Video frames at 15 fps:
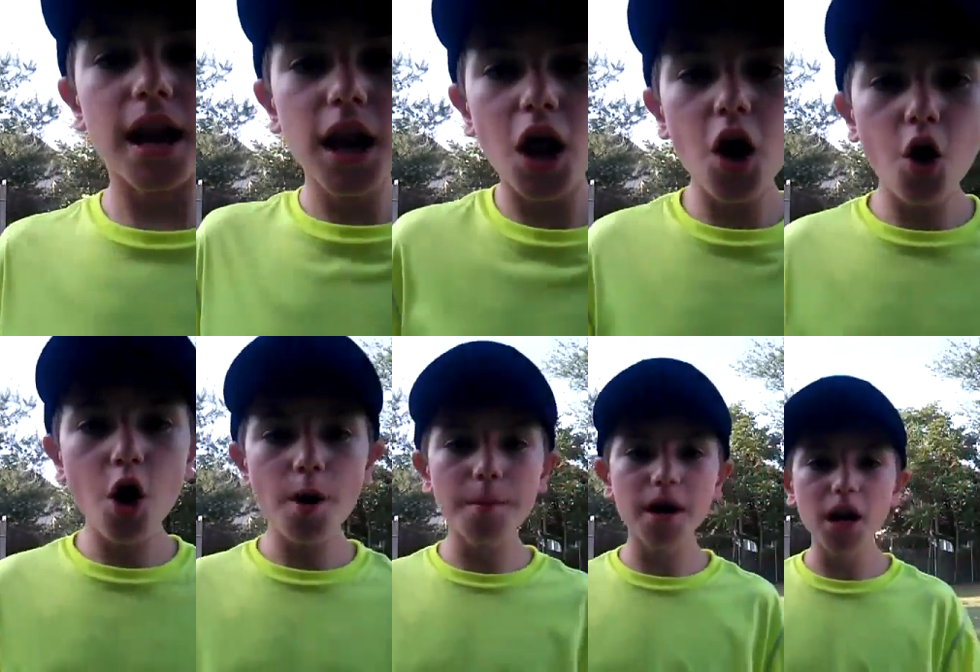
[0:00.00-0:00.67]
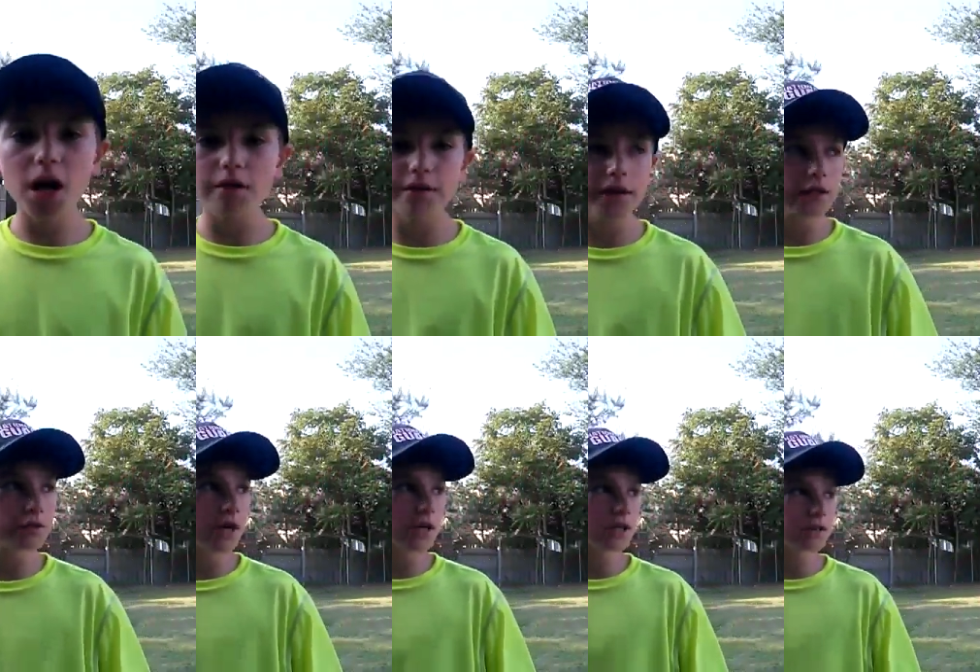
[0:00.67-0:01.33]
Hello, my lovely
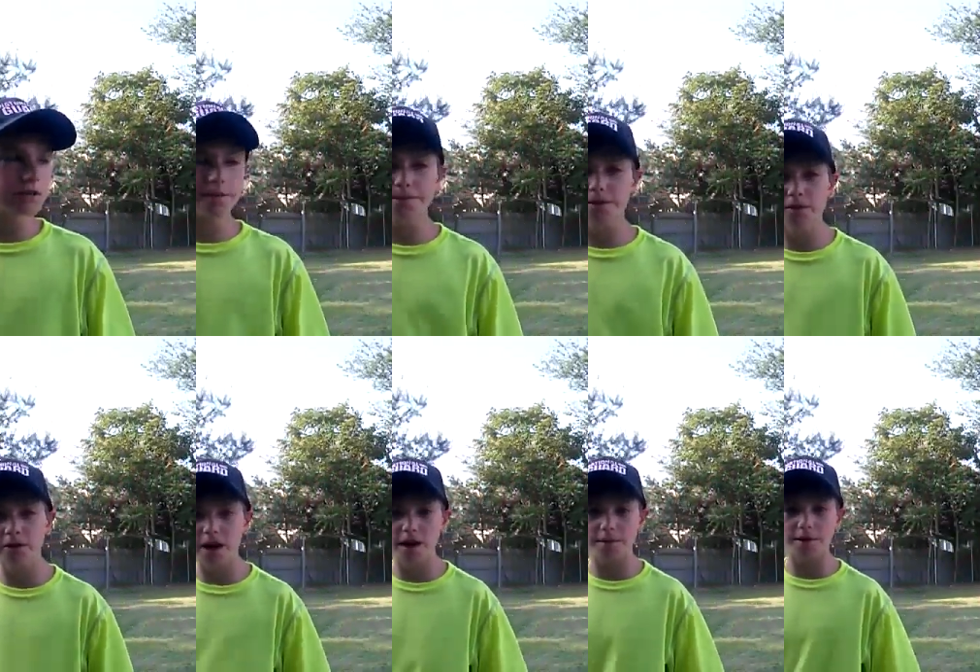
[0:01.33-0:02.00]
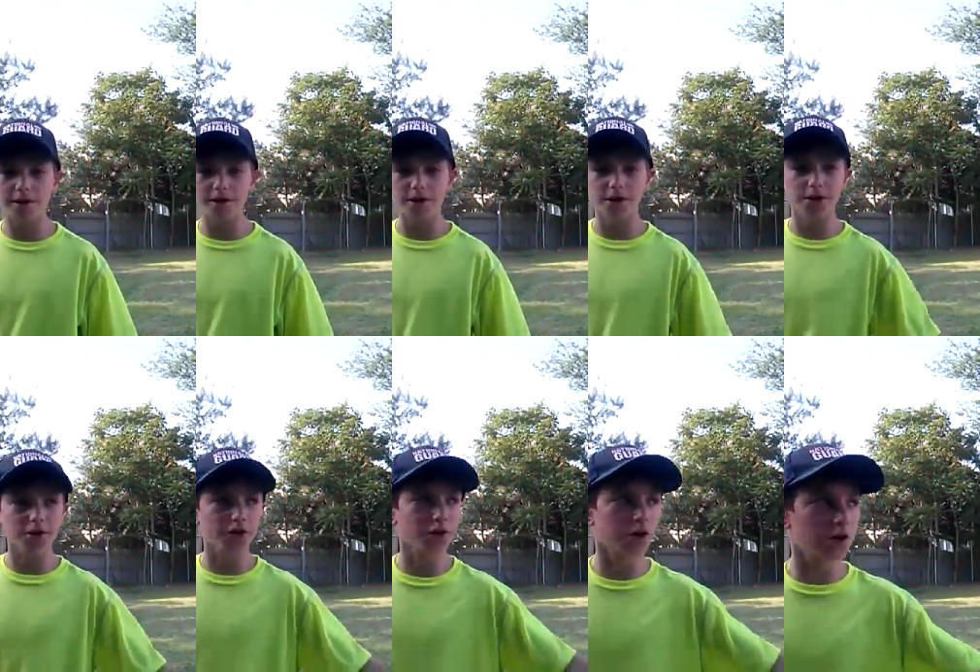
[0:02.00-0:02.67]
attractive
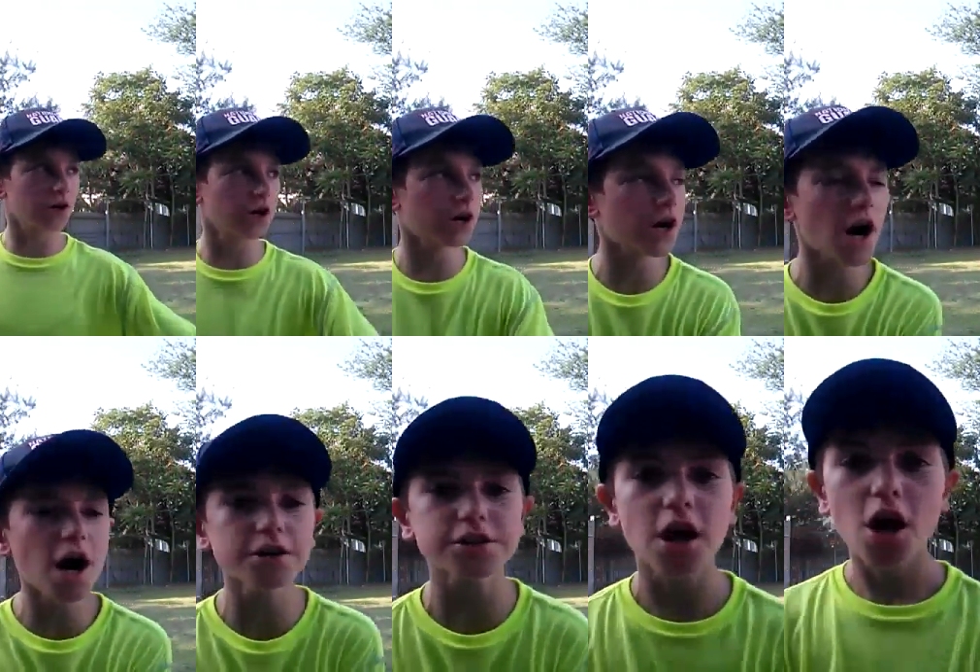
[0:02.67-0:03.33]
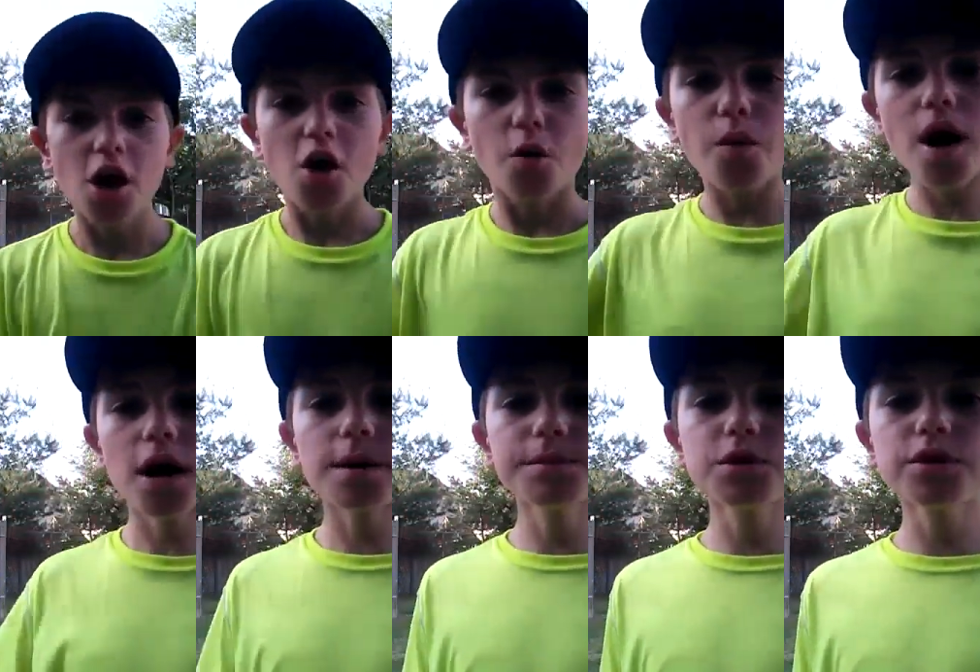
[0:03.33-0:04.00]
subscribers.
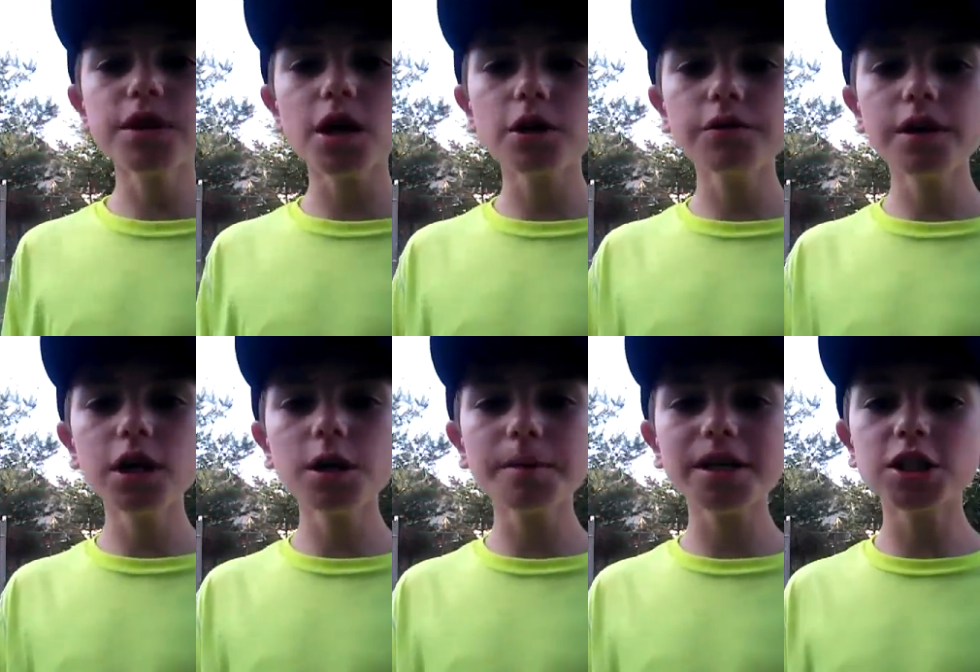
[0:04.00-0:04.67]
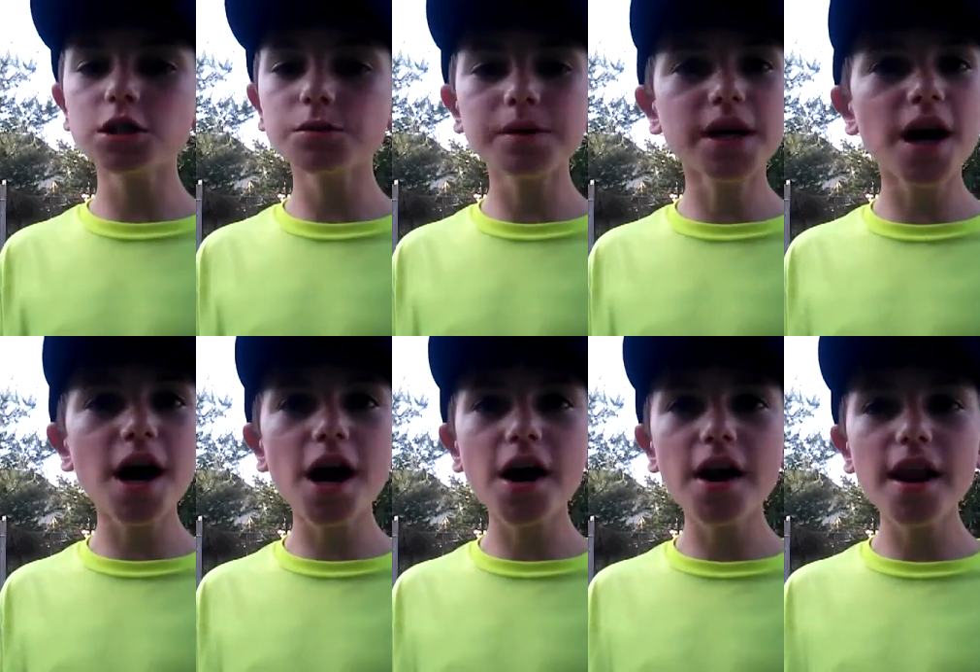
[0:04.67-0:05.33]
Welcome to another video by Joshua
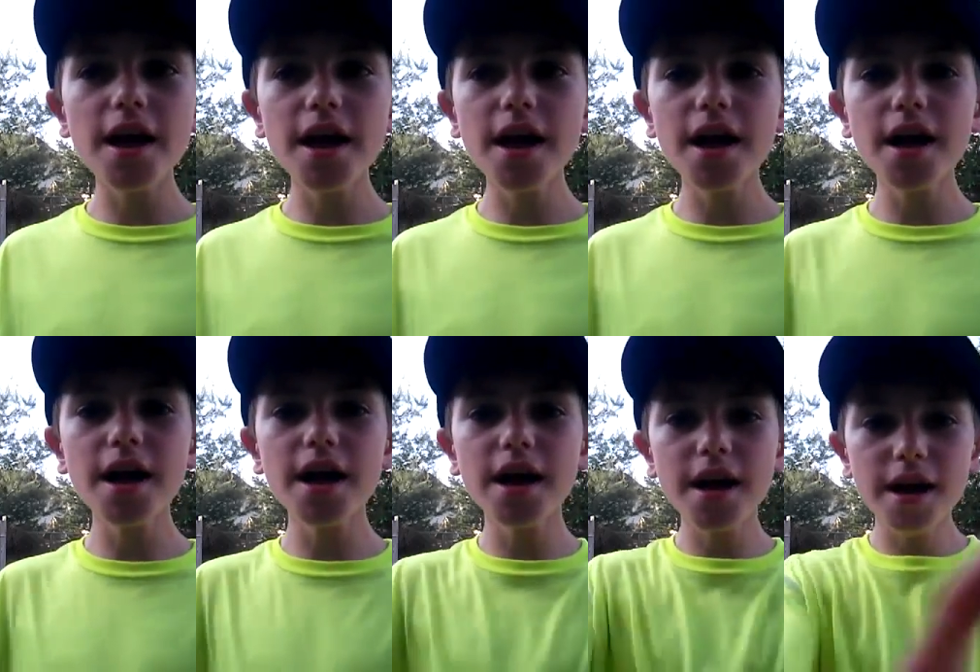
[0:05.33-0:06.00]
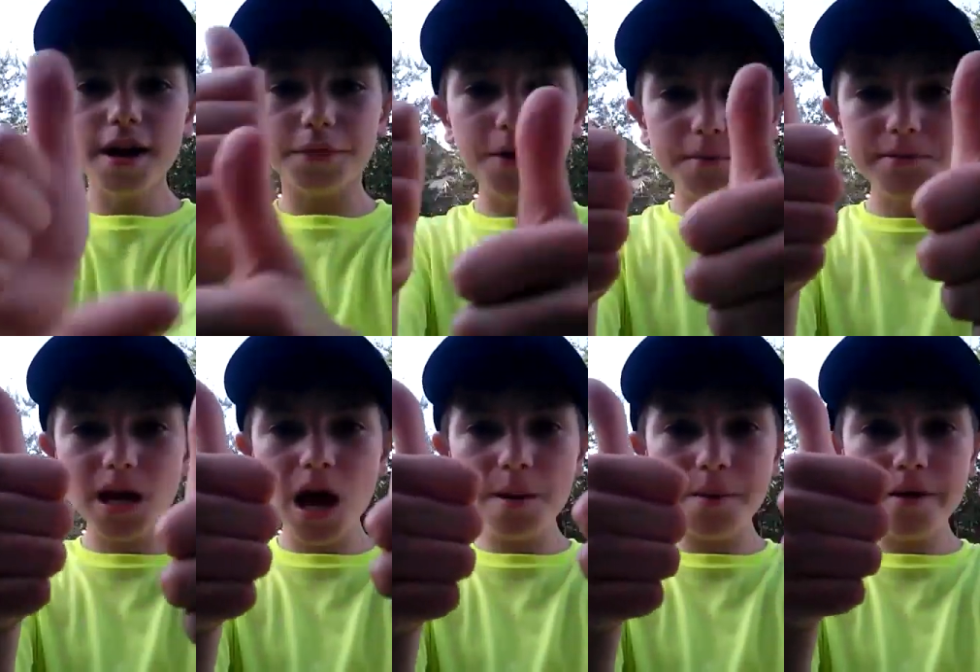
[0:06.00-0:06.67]
Curley. Thumbs
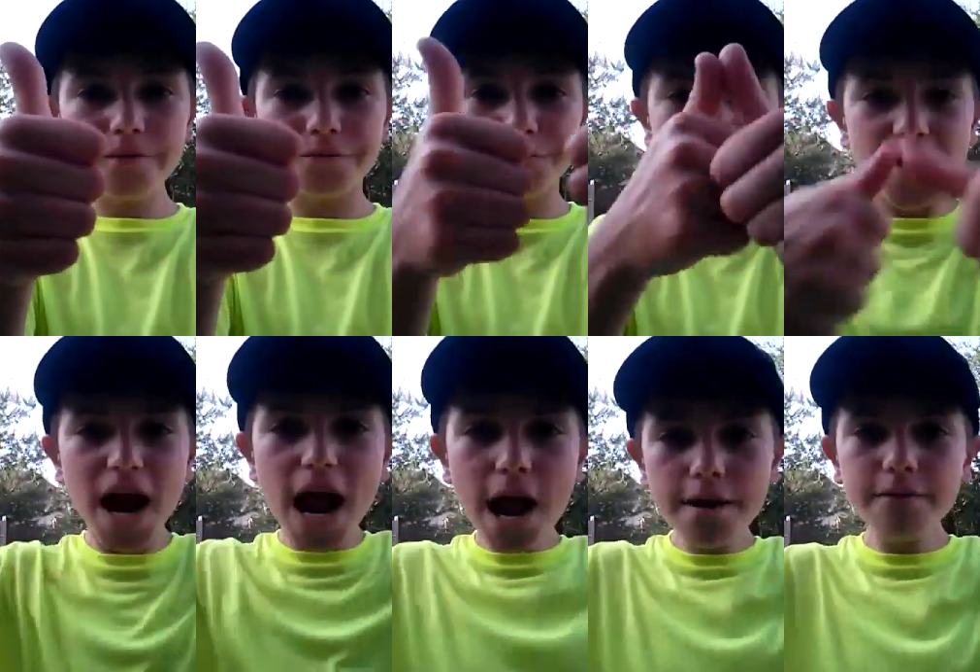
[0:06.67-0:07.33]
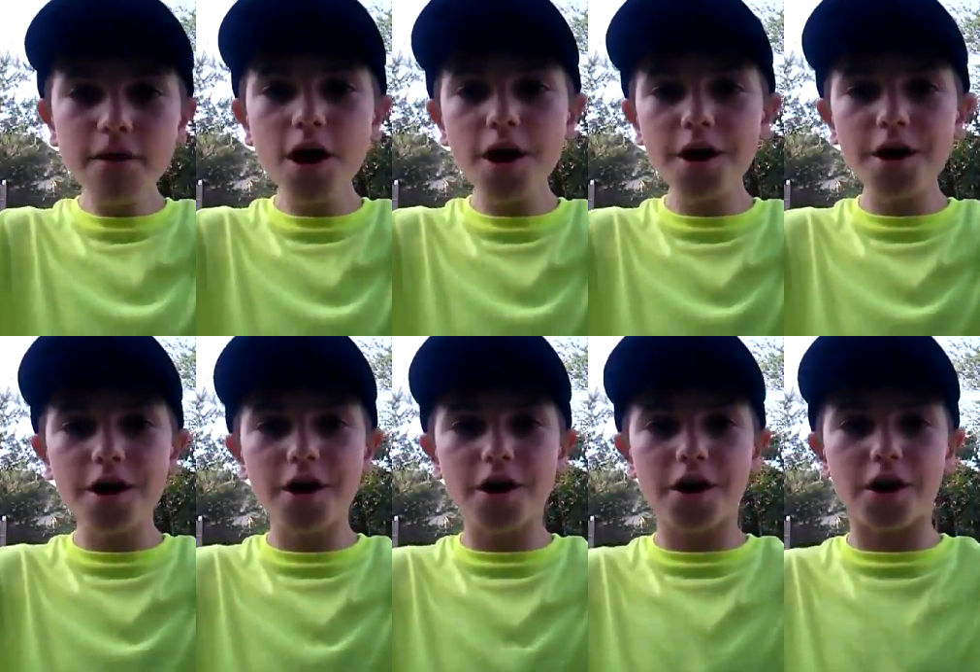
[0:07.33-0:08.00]
up in
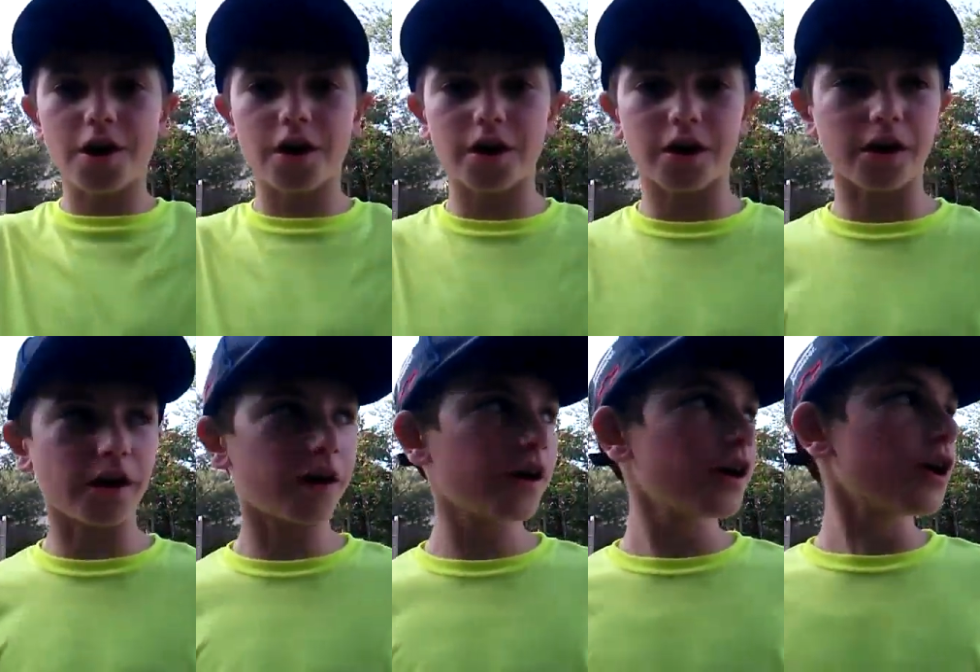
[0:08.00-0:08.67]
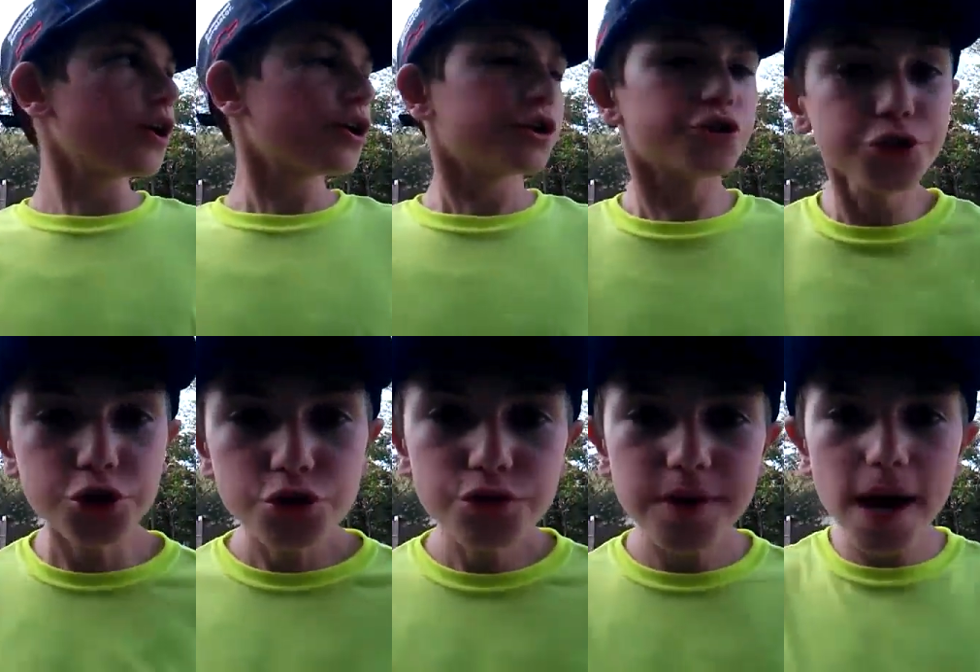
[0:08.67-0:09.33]
favor.
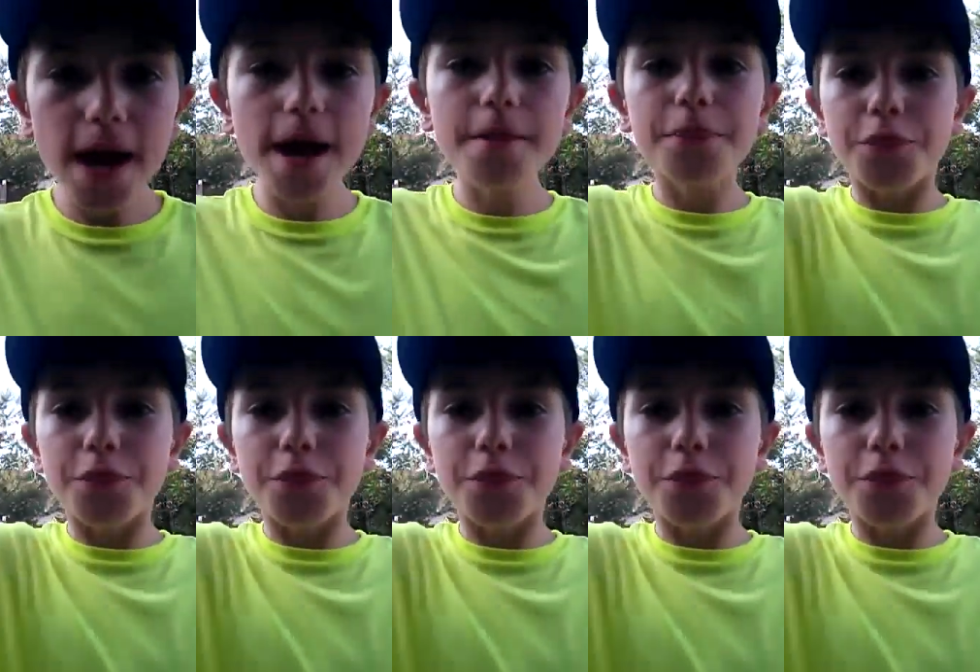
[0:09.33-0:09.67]
Do not